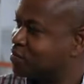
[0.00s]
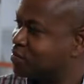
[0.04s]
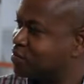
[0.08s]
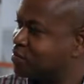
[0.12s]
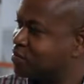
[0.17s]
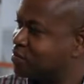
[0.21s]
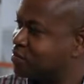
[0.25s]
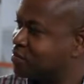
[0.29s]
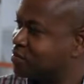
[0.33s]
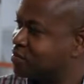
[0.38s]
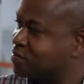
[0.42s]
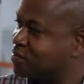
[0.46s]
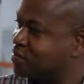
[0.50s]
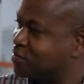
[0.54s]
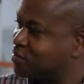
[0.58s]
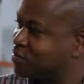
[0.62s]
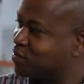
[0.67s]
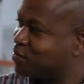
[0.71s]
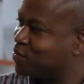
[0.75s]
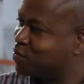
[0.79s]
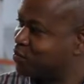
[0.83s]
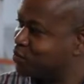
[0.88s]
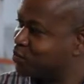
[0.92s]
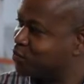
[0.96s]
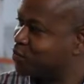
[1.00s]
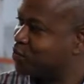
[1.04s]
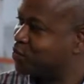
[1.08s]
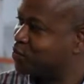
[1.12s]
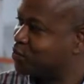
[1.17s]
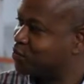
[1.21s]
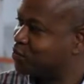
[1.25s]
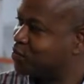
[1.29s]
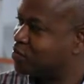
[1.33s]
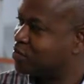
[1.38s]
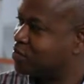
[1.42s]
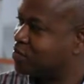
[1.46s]

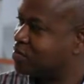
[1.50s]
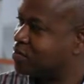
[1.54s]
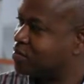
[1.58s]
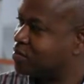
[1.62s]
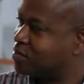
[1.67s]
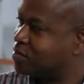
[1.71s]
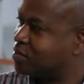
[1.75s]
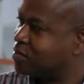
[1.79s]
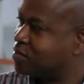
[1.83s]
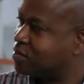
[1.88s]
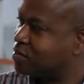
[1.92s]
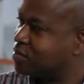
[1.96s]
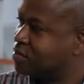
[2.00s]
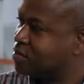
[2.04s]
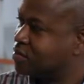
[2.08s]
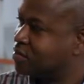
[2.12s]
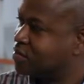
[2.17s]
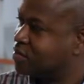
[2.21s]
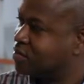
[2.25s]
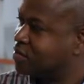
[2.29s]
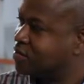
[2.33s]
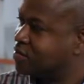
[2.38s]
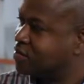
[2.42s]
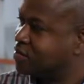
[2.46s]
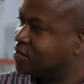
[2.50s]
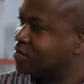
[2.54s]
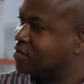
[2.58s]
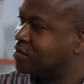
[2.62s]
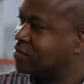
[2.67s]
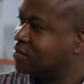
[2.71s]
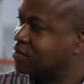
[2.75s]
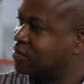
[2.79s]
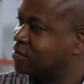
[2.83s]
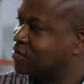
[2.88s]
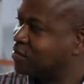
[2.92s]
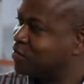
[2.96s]

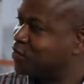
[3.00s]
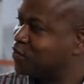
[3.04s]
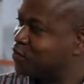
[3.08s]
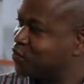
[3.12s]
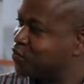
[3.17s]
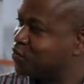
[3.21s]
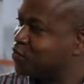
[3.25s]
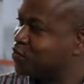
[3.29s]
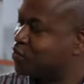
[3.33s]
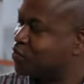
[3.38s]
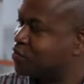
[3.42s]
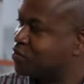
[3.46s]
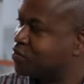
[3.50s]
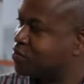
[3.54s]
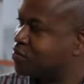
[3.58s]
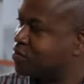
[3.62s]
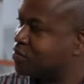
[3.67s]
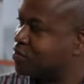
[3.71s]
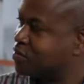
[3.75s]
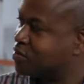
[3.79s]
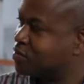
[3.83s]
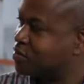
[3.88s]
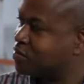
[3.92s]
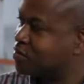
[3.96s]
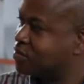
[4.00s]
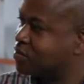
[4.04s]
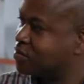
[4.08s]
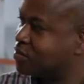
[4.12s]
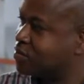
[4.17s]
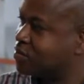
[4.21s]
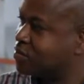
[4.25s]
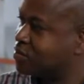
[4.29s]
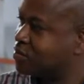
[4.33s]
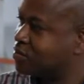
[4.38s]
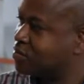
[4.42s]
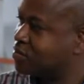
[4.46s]

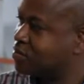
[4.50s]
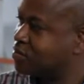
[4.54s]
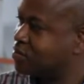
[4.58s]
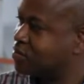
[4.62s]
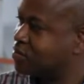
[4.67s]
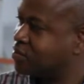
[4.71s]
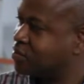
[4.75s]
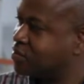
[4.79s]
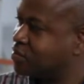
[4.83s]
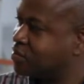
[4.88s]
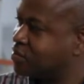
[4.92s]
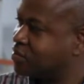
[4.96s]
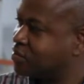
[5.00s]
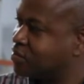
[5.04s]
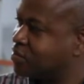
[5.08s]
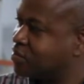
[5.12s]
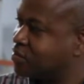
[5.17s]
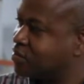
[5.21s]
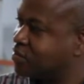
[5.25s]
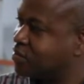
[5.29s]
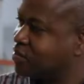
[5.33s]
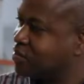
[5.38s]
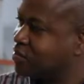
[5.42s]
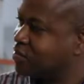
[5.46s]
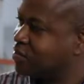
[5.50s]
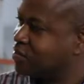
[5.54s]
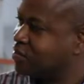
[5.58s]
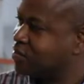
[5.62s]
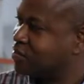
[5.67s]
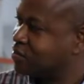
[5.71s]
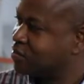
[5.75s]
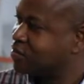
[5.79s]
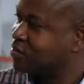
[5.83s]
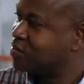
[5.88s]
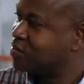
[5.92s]
(silent)